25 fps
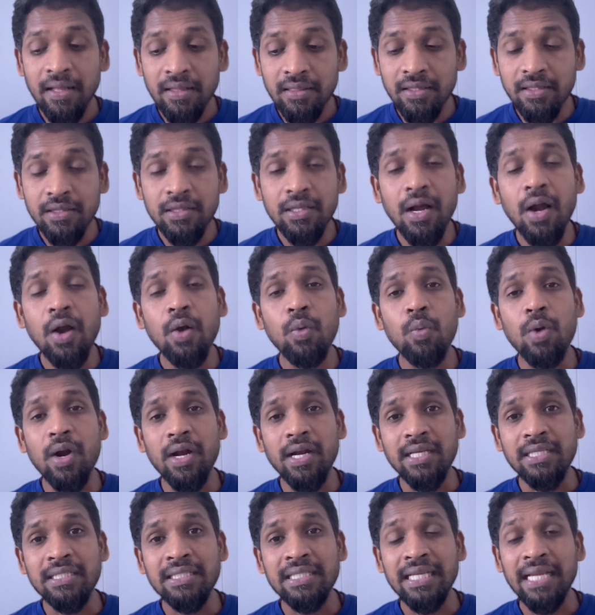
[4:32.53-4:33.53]
The third
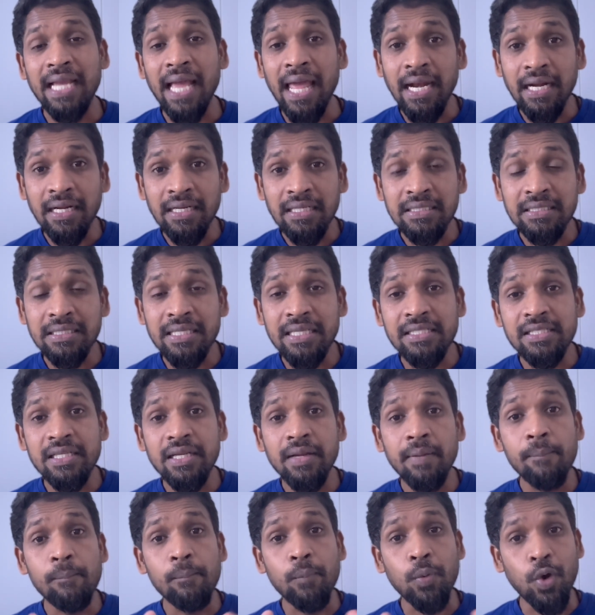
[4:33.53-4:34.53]
one is character
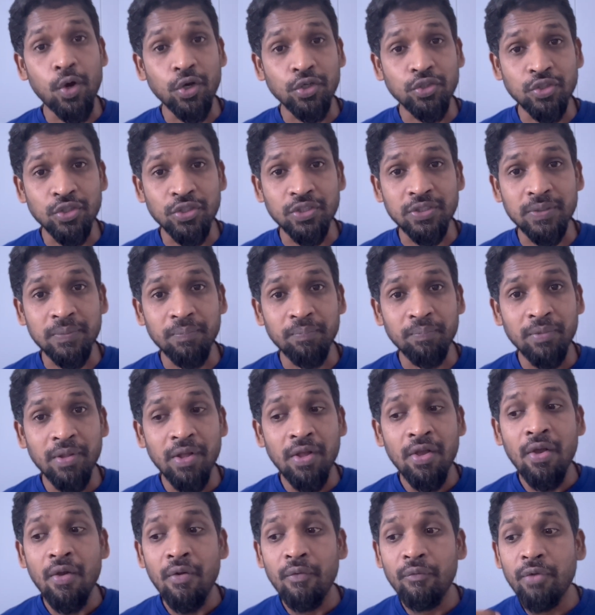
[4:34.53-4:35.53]
sketching process.
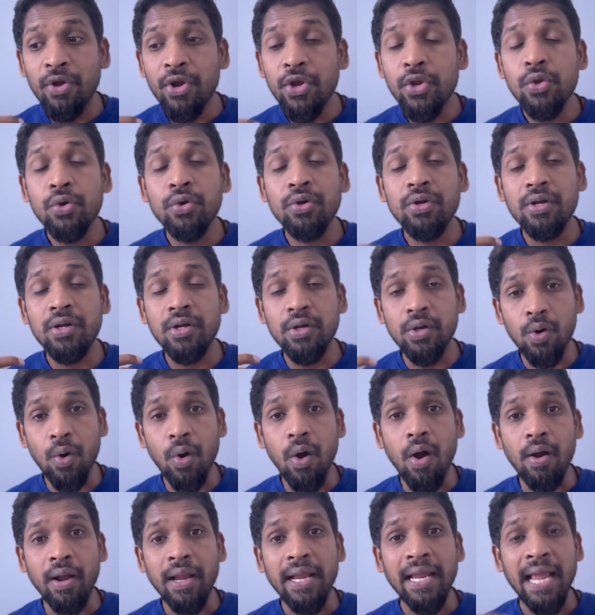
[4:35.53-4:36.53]
When you
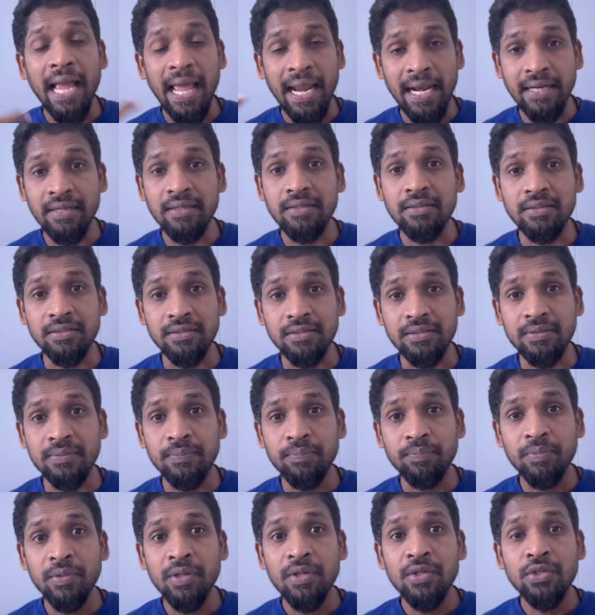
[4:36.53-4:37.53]
draw characters,
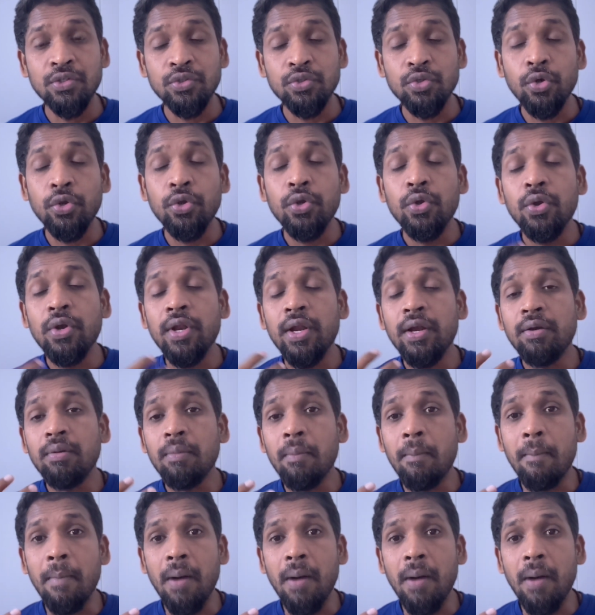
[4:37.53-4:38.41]
so you need to